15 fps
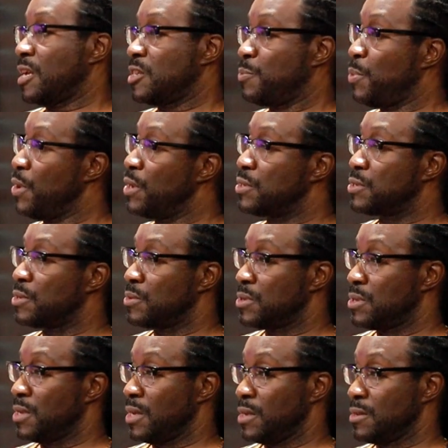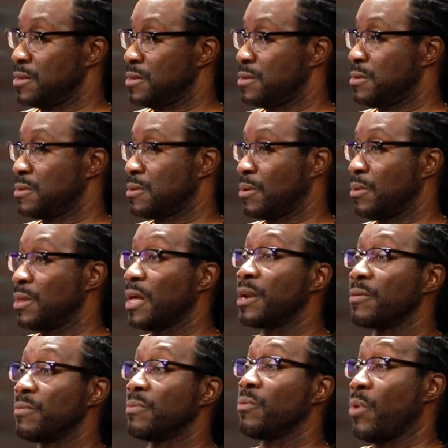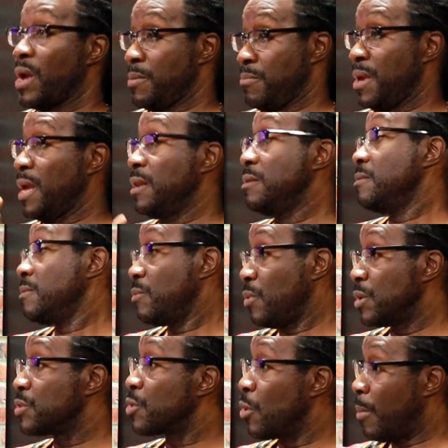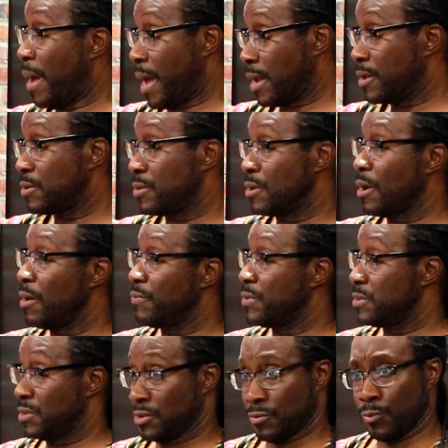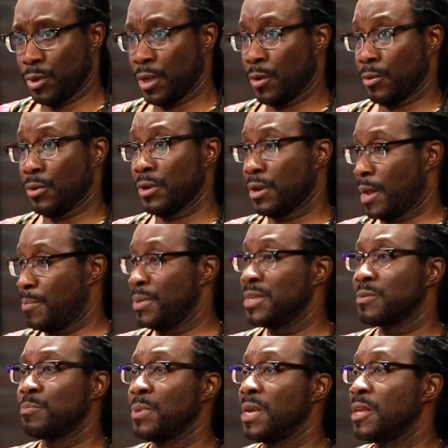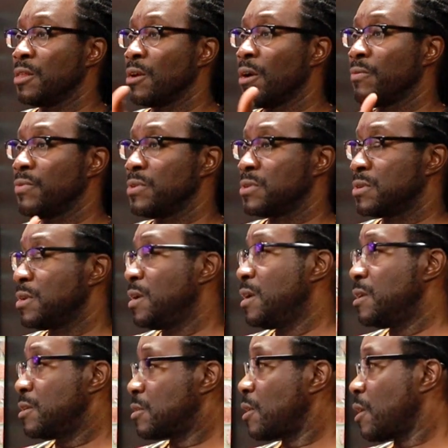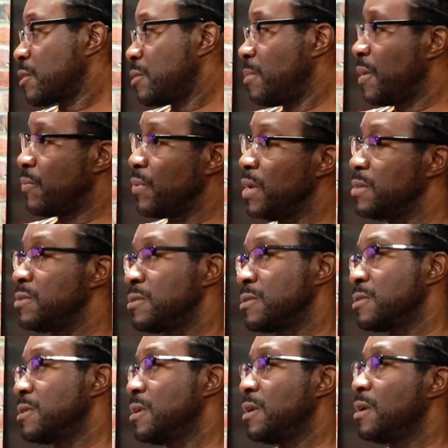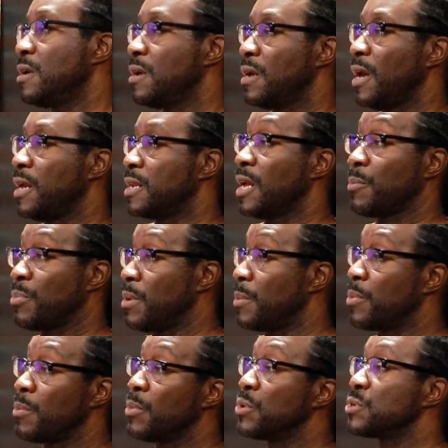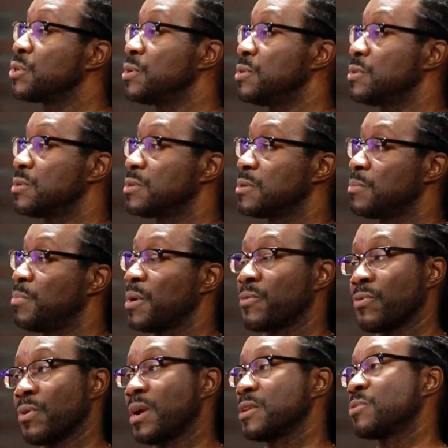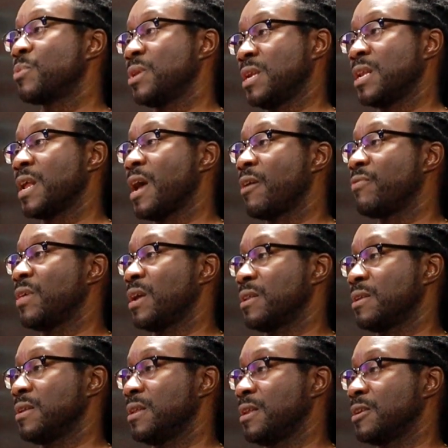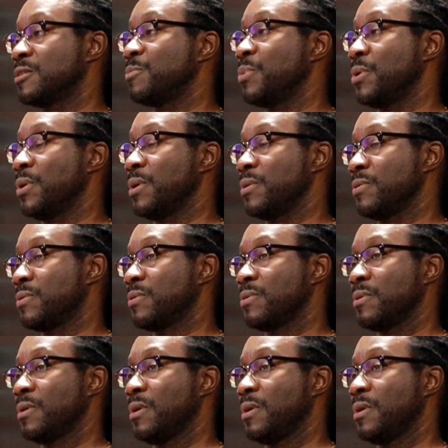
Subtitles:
experience those things. So a lot of white men want to go back into the office. It's really good. I miss being in the office to talk to my friends and get my promotions. But for us, we didn't have that experience.